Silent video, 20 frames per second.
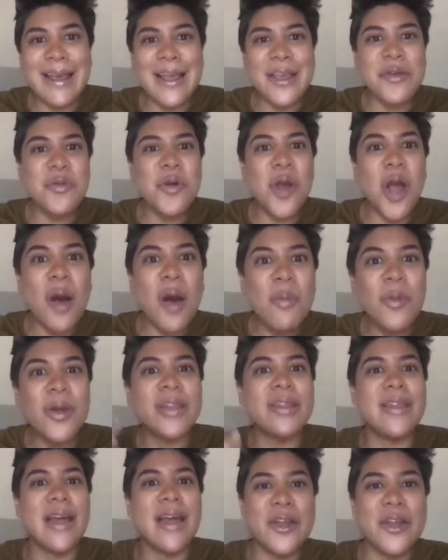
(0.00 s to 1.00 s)
And you come
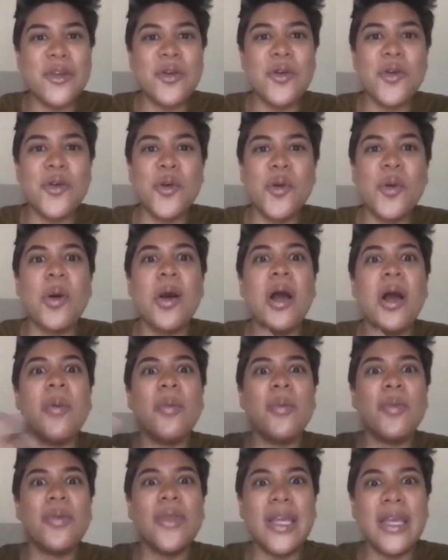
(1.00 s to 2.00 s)
with that. You grow
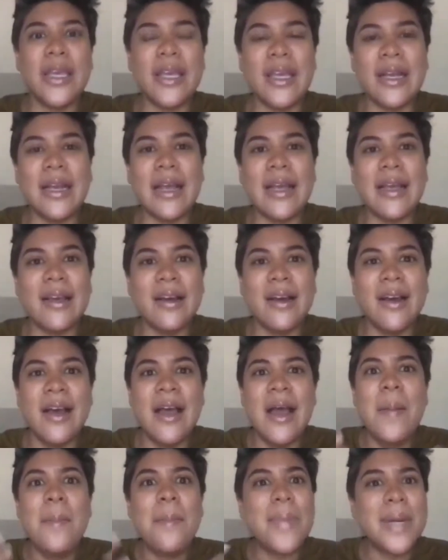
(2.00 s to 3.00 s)
up thinking like
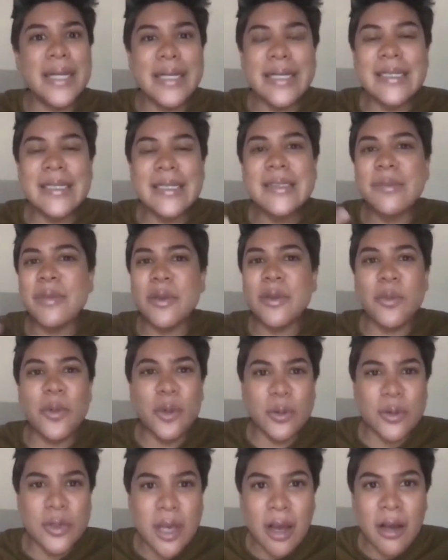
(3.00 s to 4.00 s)
money is something we
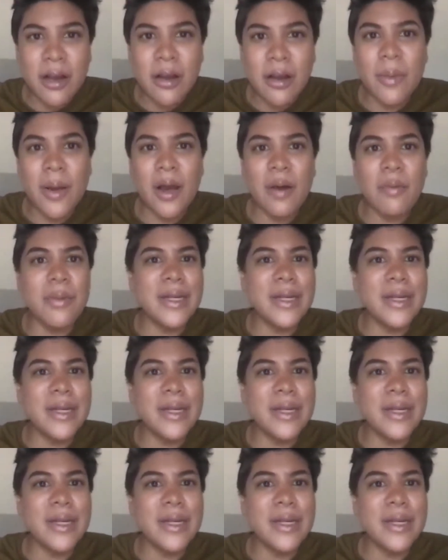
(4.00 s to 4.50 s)
don't talk about.